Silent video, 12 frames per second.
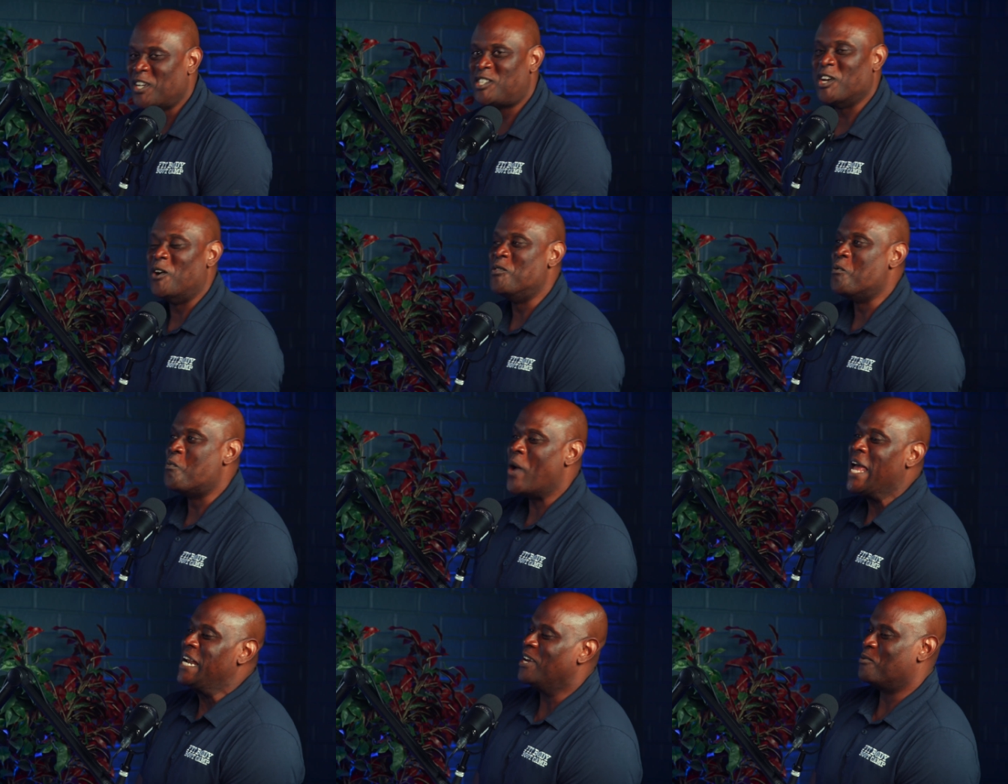So the
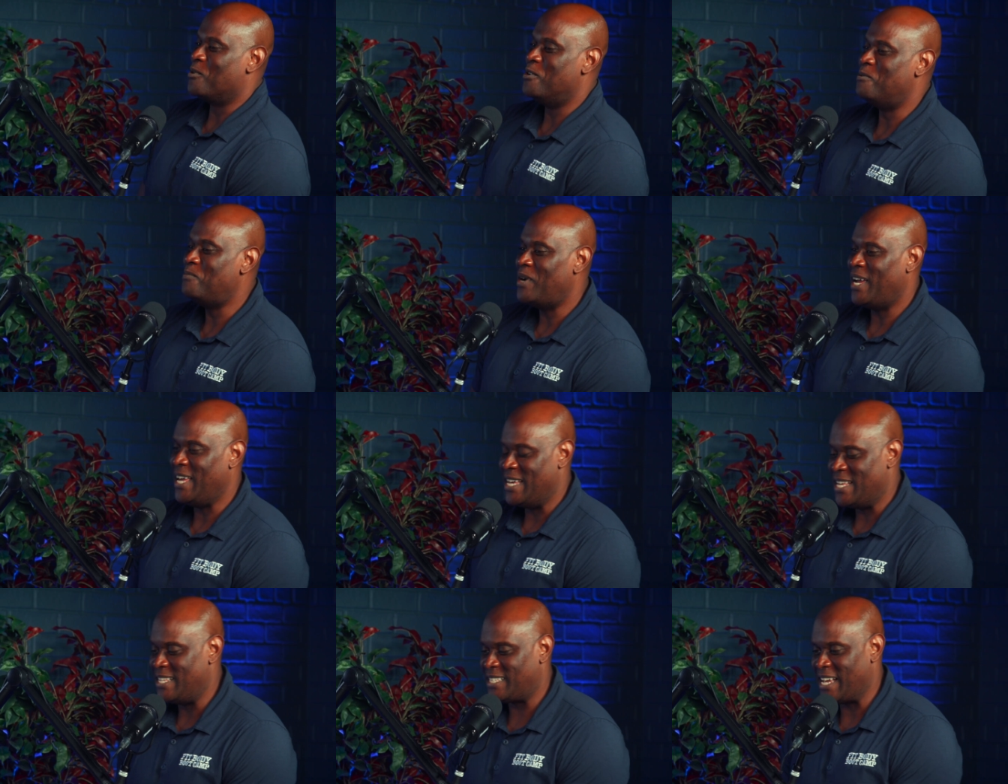wailing room
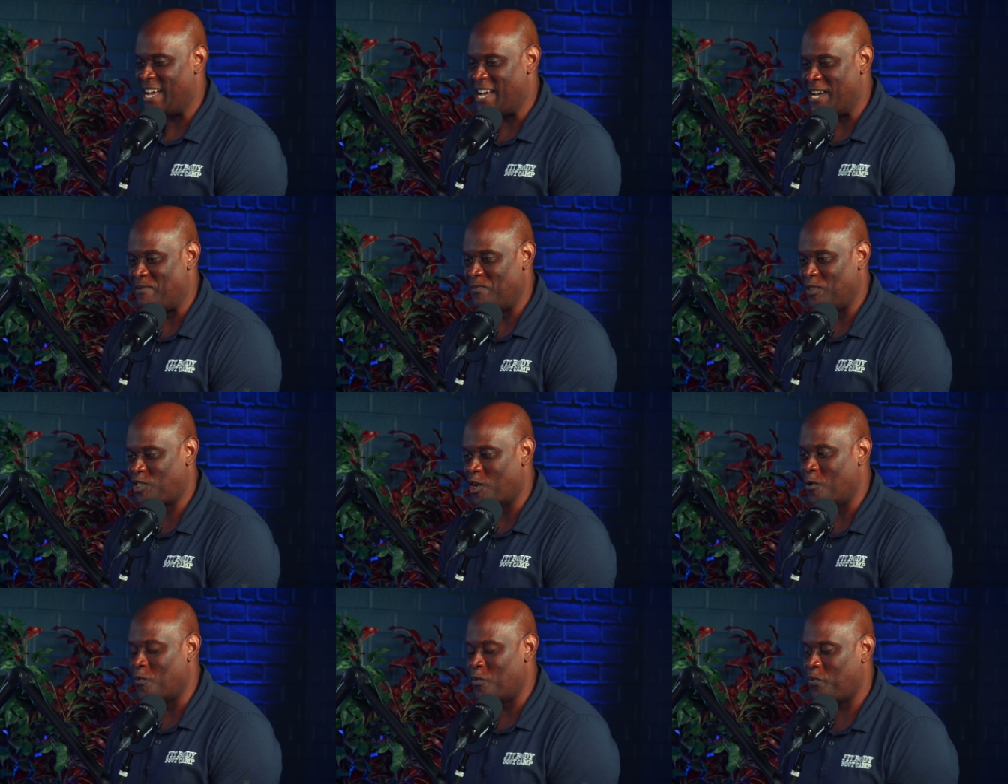is um,
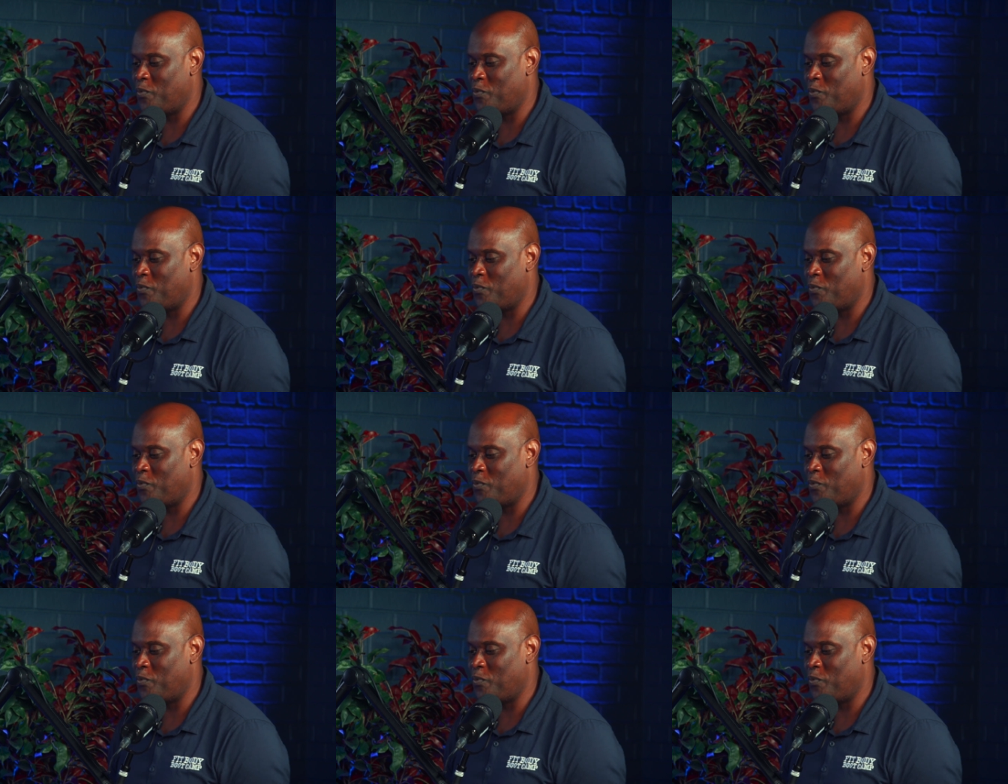so